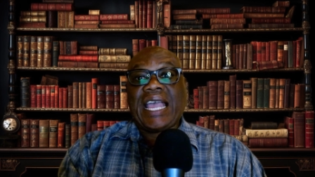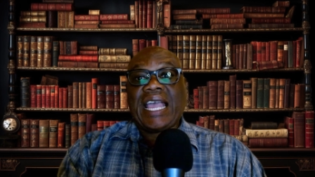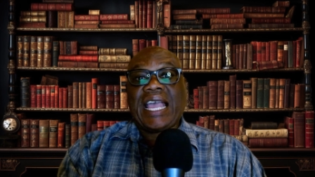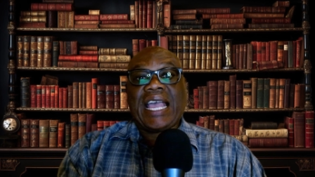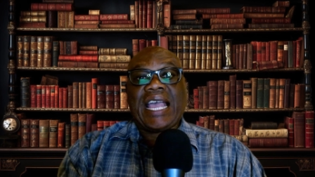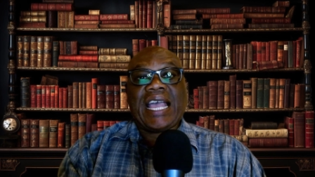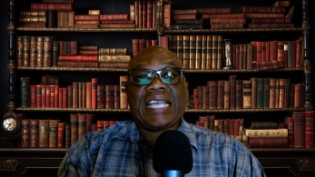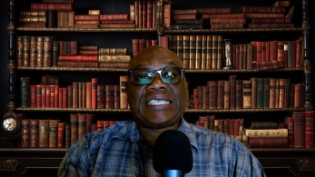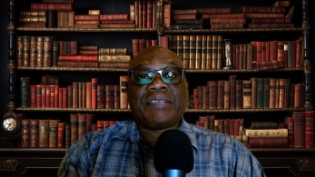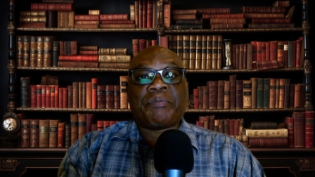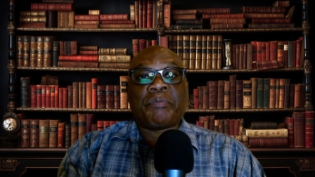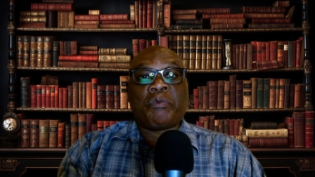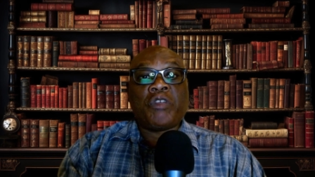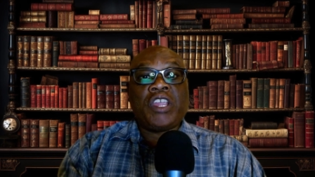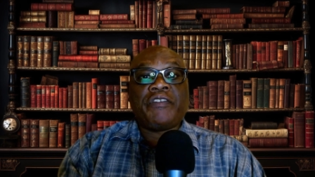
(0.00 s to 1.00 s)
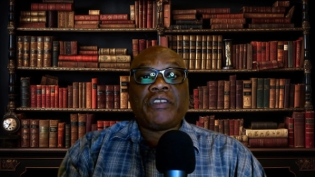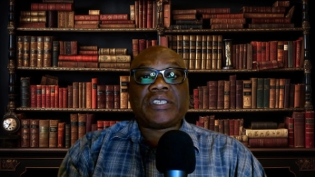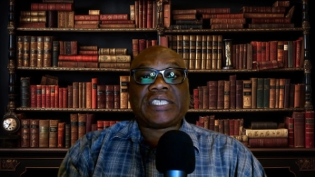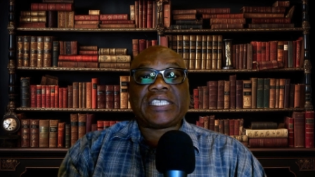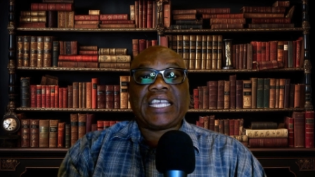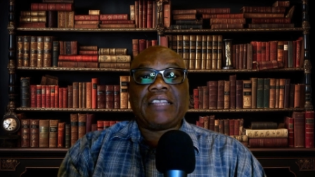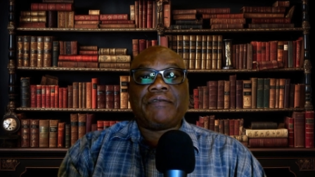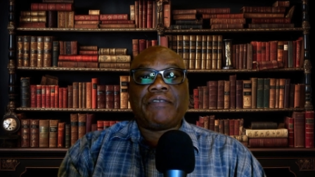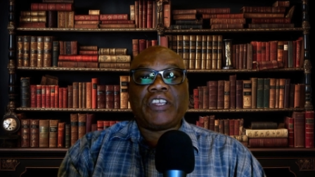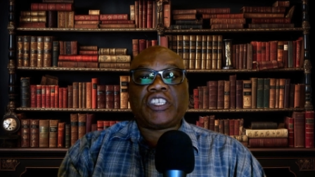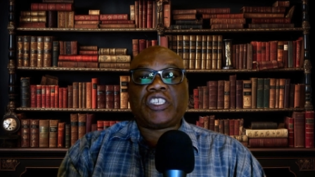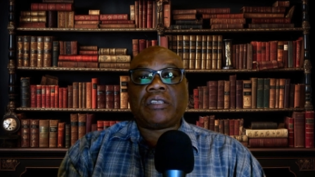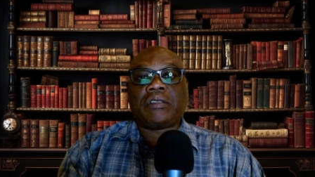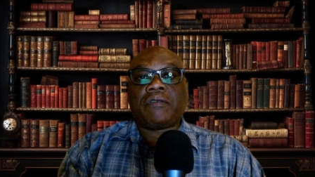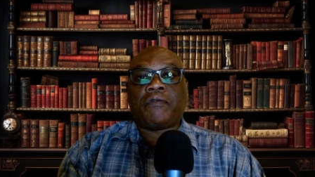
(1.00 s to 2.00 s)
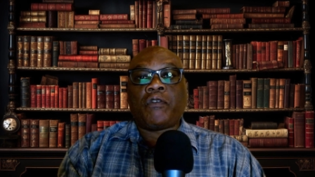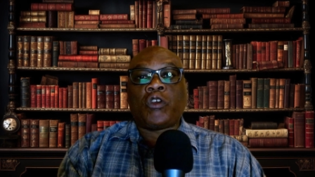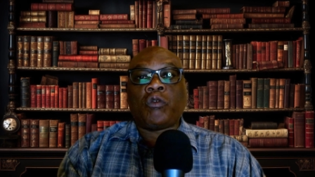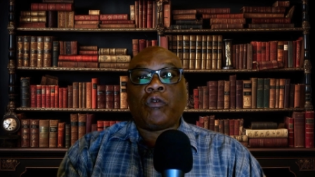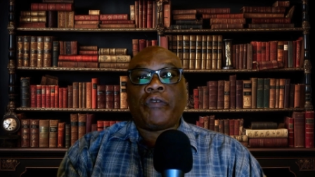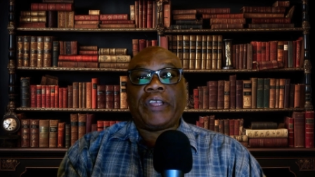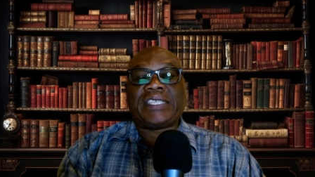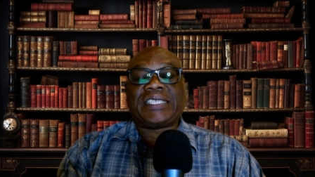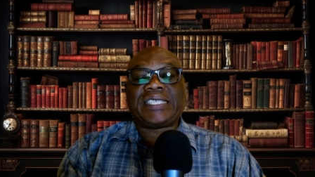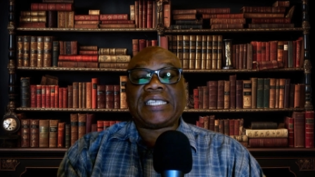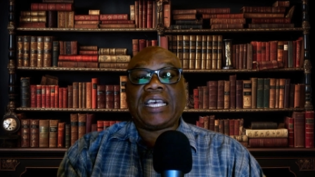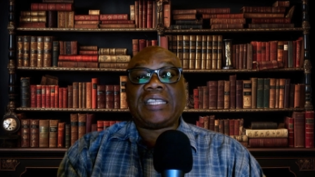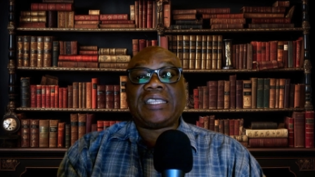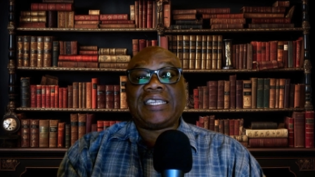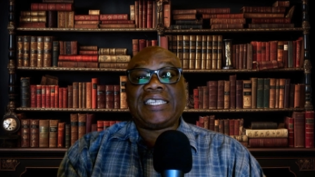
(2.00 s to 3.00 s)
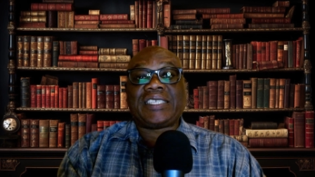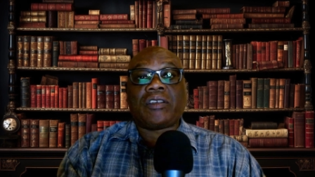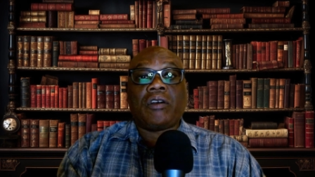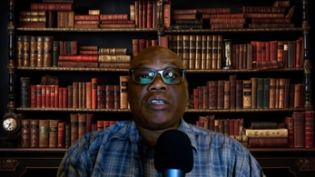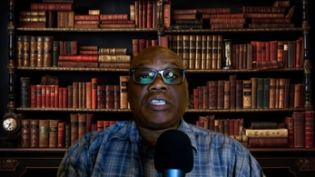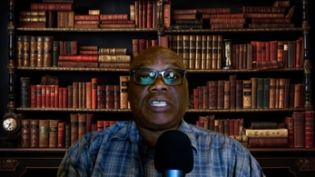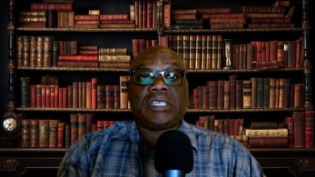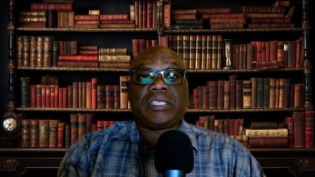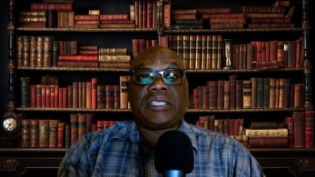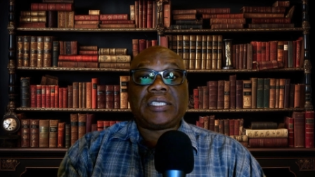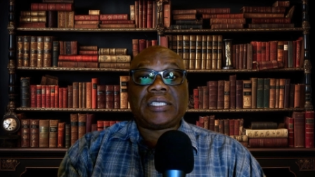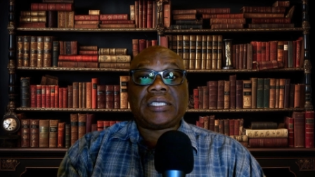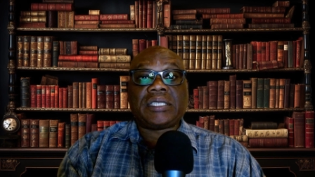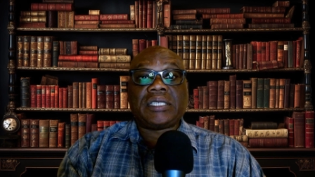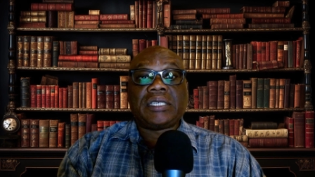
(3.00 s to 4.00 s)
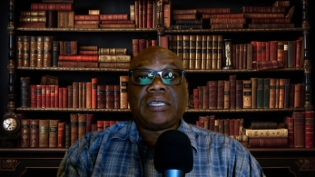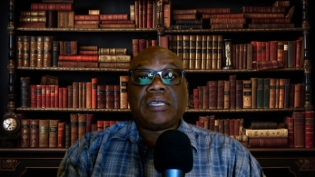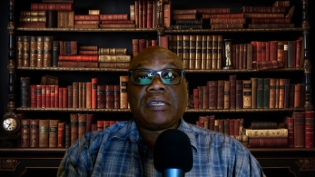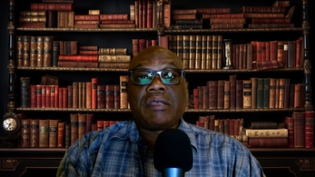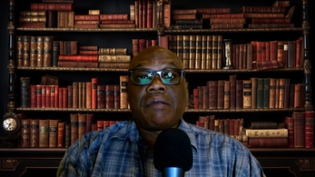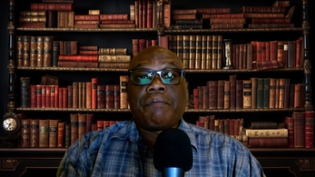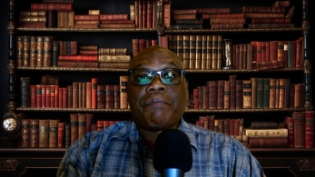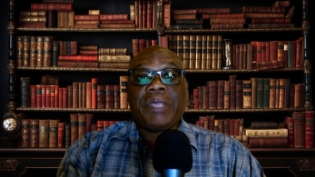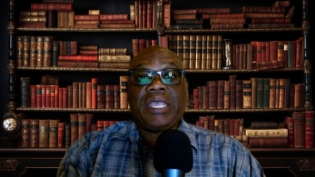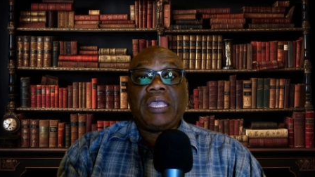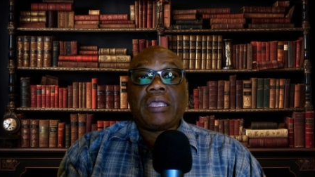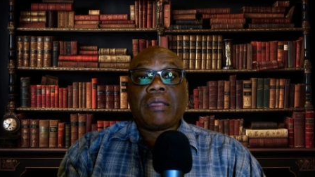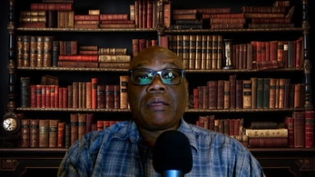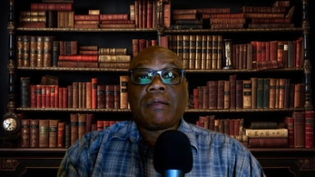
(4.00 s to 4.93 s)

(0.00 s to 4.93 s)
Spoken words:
has a previous conviction for an offense under this ordinance, B,